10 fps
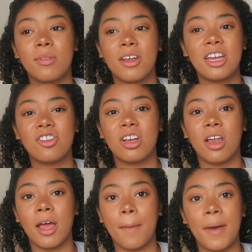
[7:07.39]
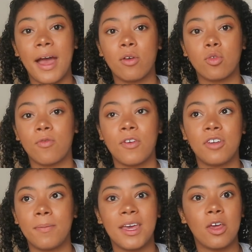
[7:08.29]
They're literally like £1 or
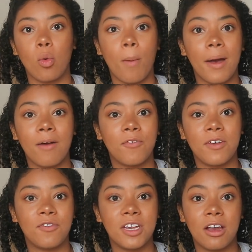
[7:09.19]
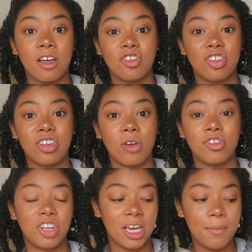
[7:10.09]
50p or £1.50. That's just so
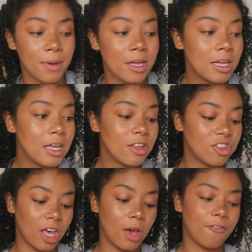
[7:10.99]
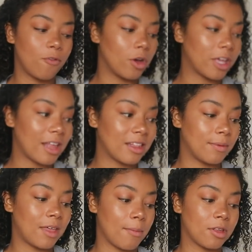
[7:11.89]
cheap. So I thought I'd get some
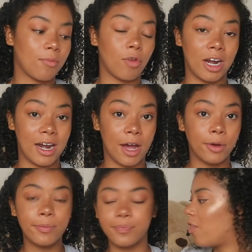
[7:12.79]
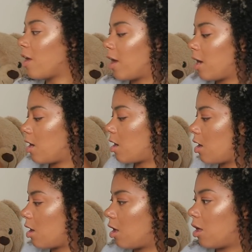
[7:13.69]
of them because I'm running out. Then
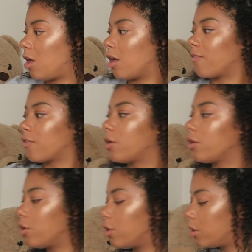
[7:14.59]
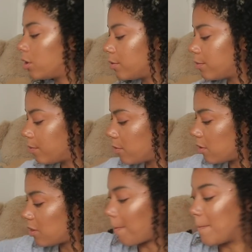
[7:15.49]
I've got
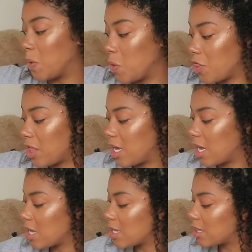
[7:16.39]
some more things.